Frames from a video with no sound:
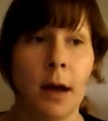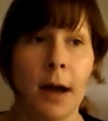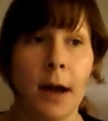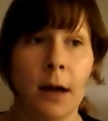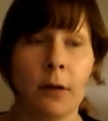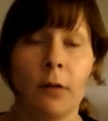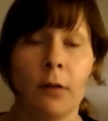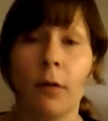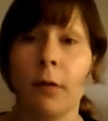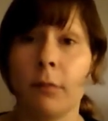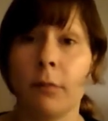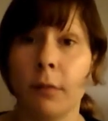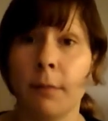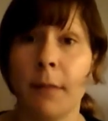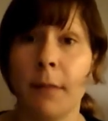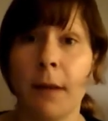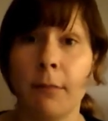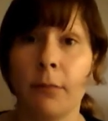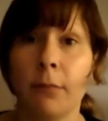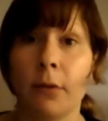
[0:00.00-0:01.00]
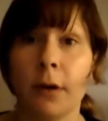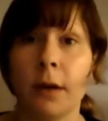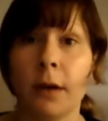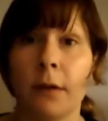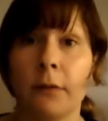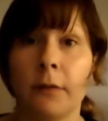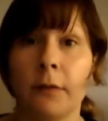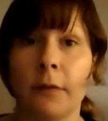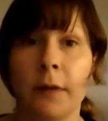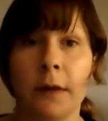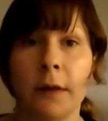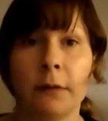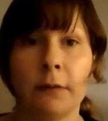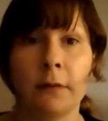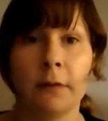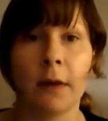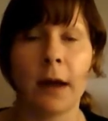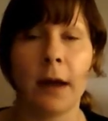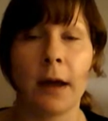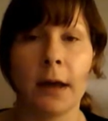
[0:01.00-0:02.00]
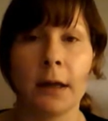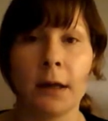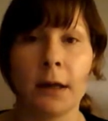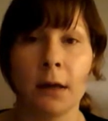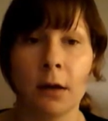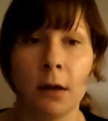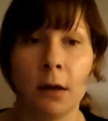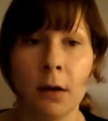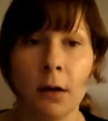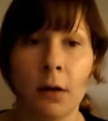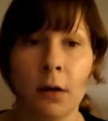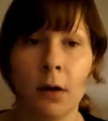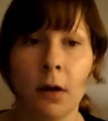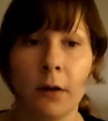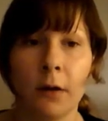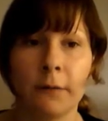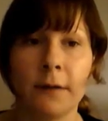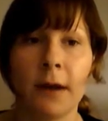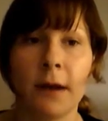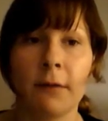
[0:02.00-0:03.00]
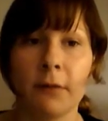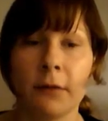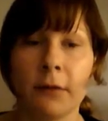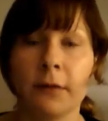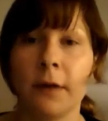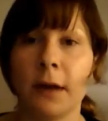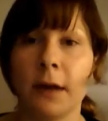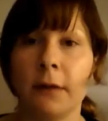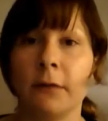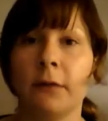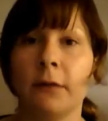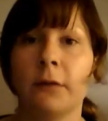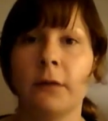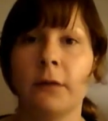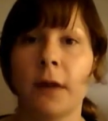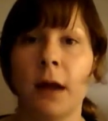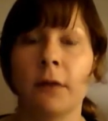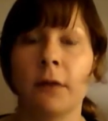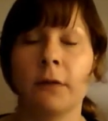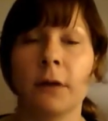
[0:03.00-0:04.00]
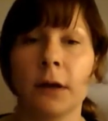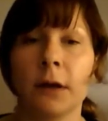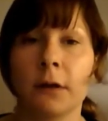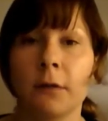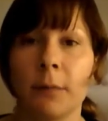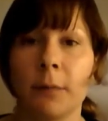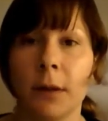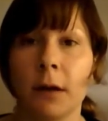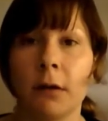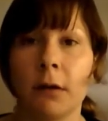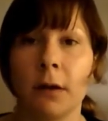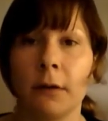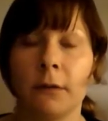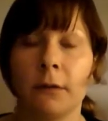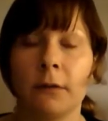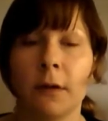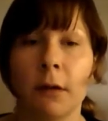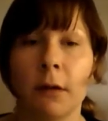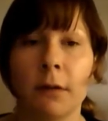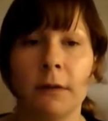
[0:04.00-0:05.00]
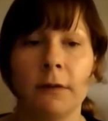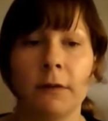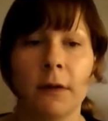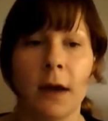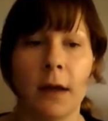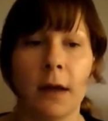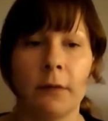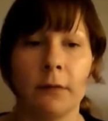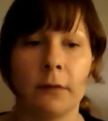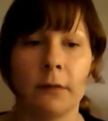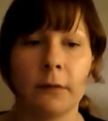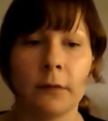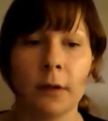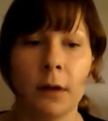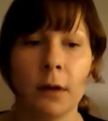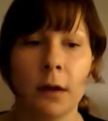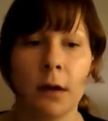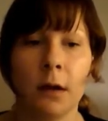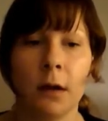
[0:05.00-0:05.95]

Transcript: And I remember it to this day. I've never since had an experience so intense.